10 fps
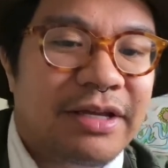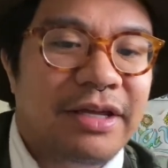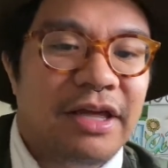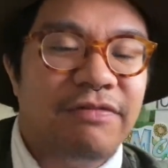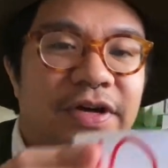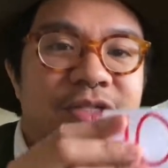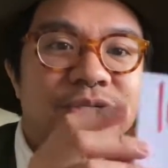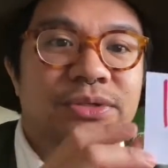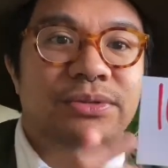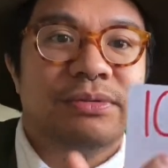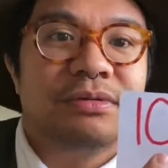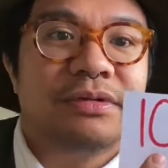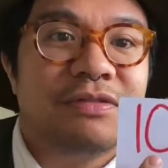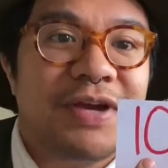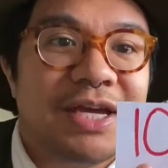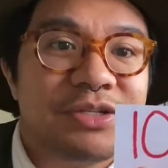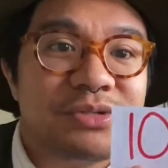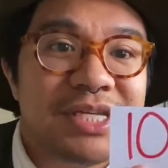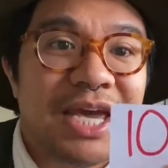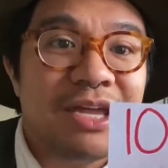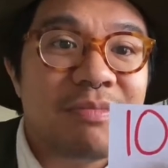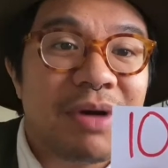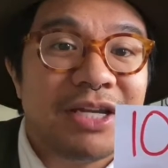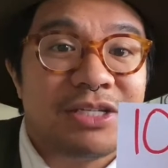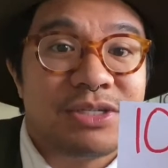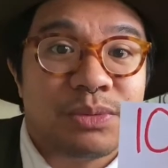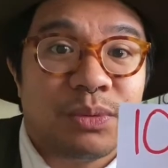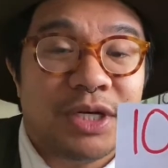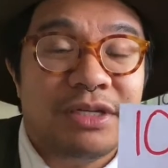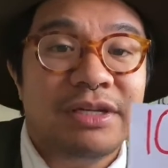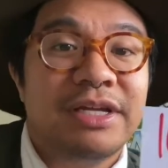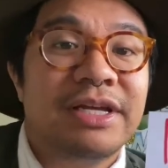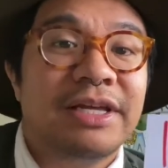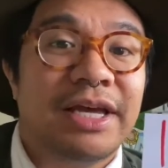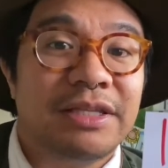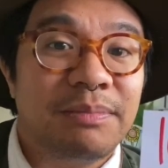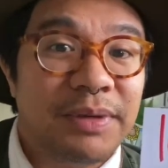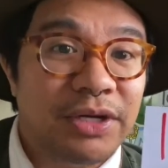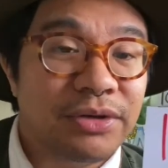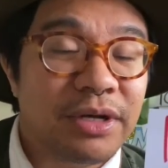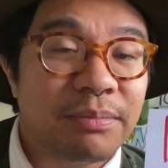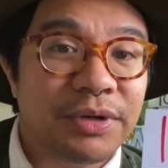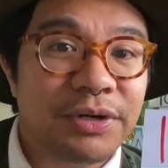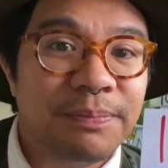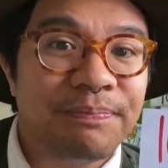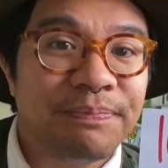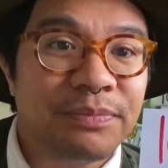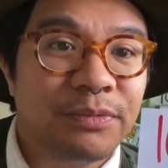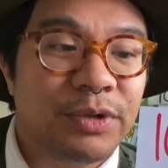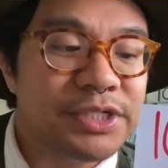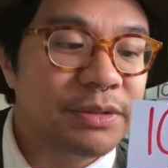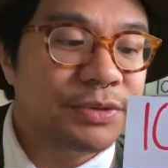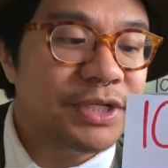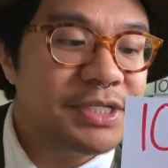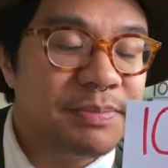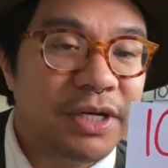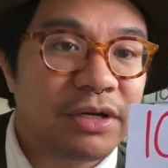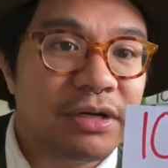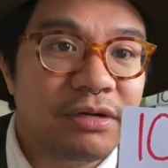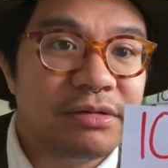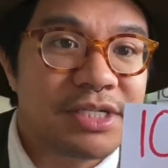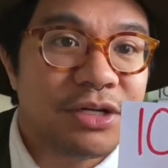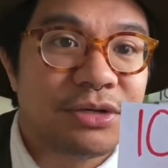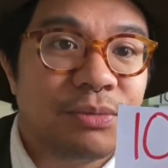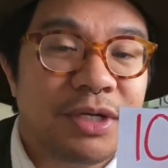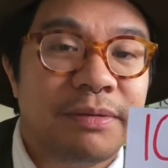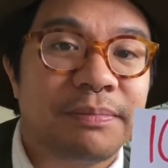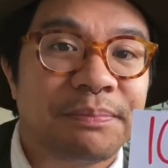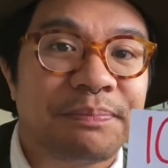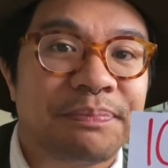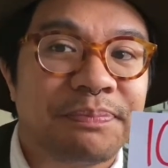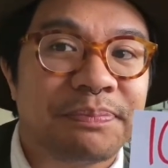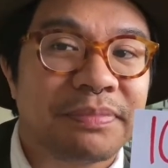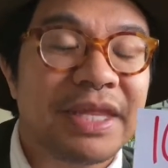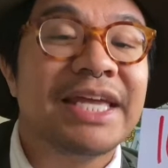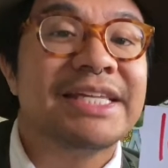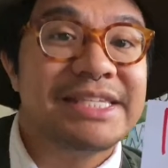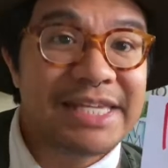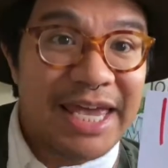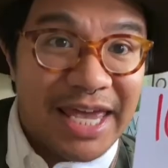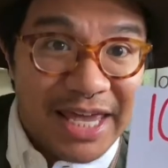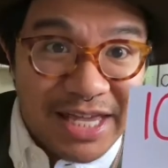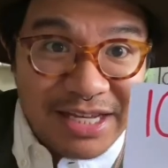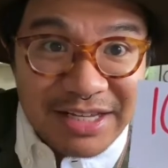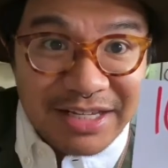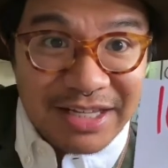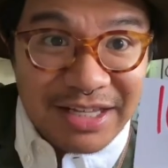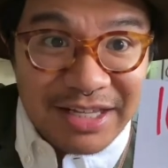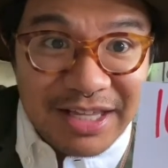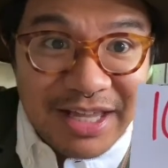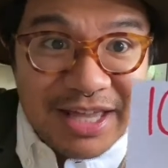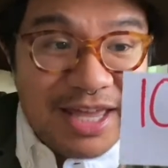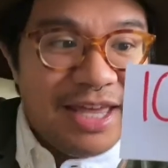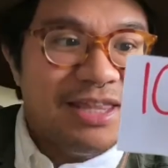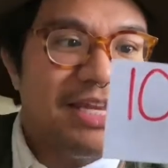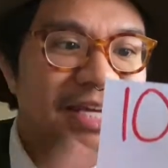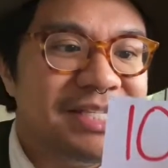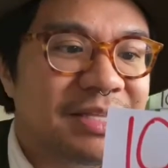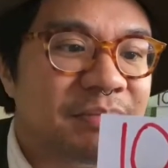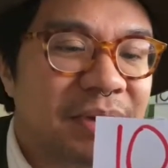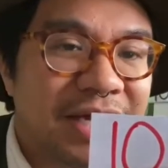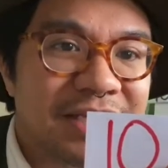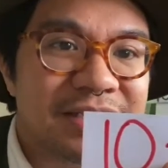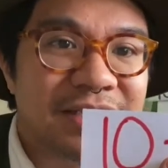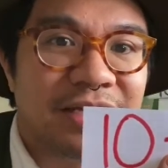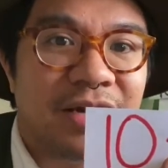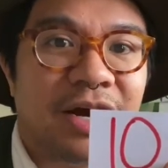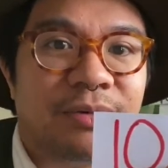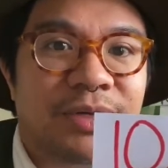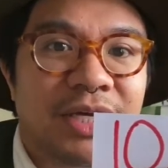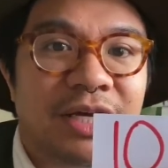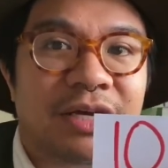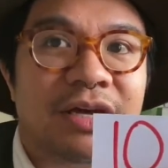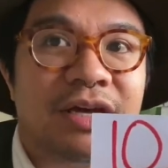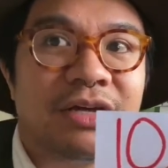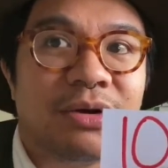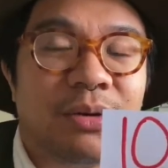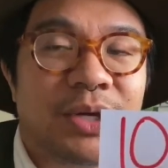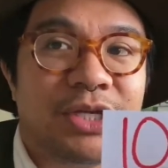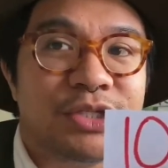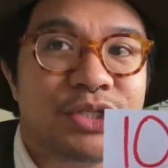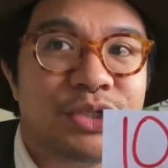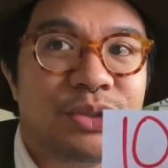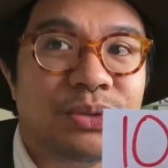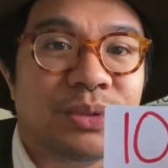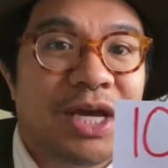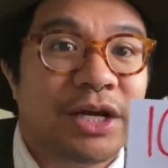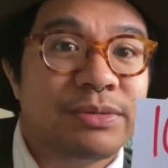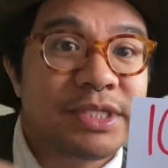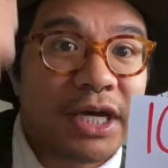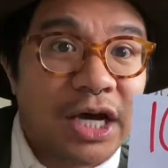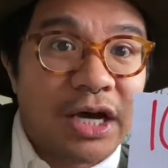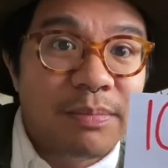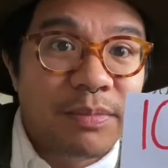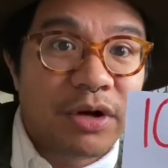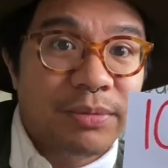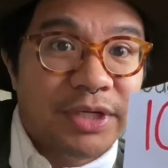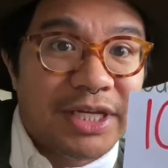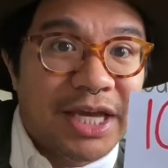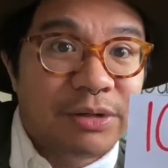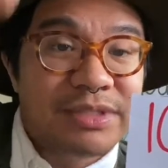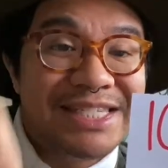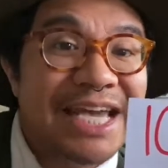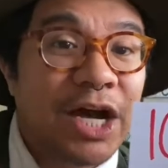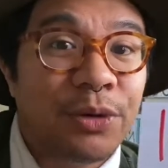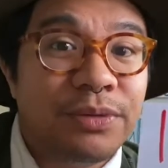If I answer 10 minus 1, get the bigger number. Which number is bigger, 10 or 1? 10. And then I see the minus sign. Are we going to count up or are we going to count down?